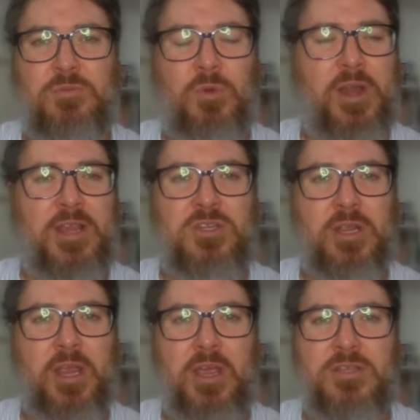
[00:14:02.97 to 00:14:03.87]
what
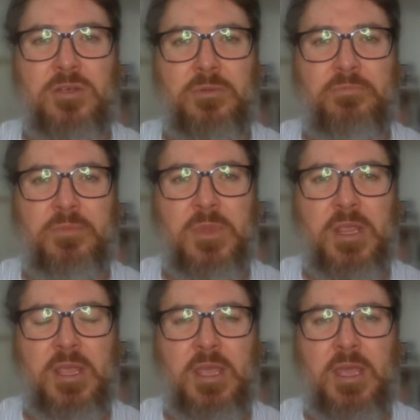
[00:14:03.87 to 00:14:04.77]
actually goes on.
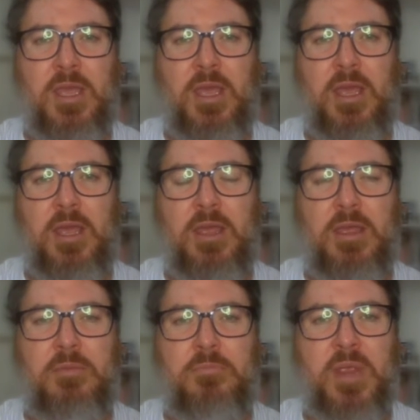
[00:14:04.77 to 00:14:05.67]

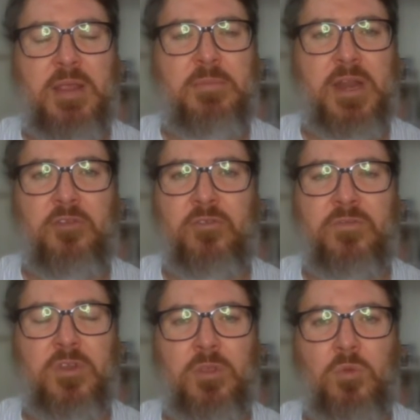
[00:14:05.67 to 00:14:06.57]
Many men are
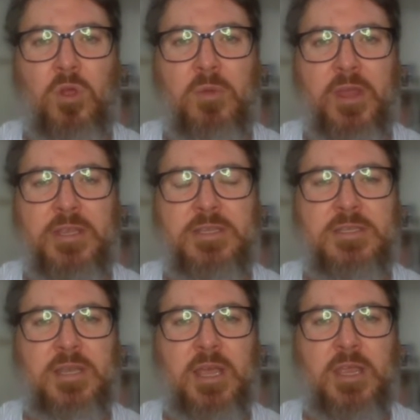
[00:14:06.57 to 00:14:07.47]
driven to the wall by
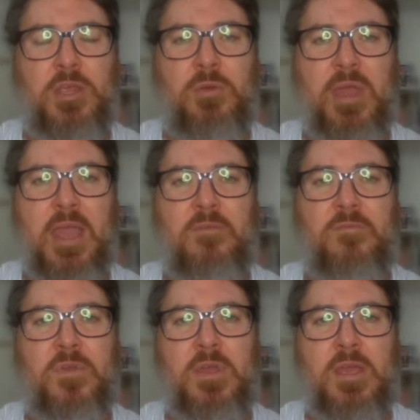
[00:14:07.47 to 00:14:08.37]
this. You
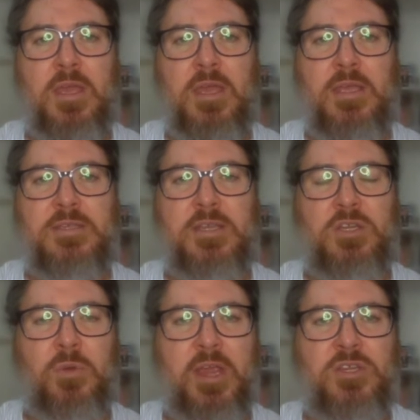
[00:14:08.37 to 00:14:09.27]
have
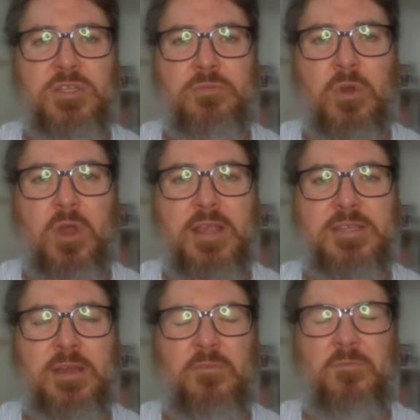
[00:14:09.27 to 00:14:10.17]
situations
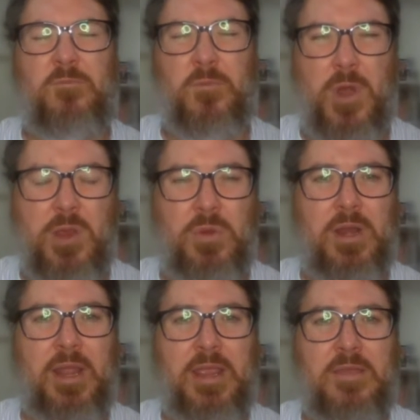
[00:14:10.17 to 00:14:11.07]
arising
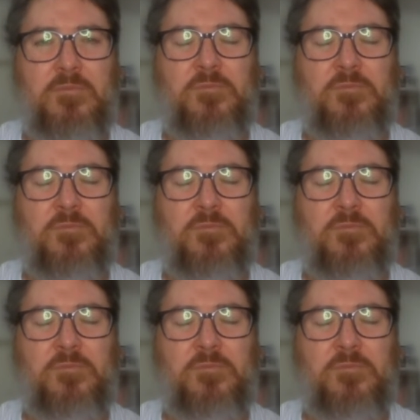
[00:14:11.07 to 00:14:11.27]
frequently,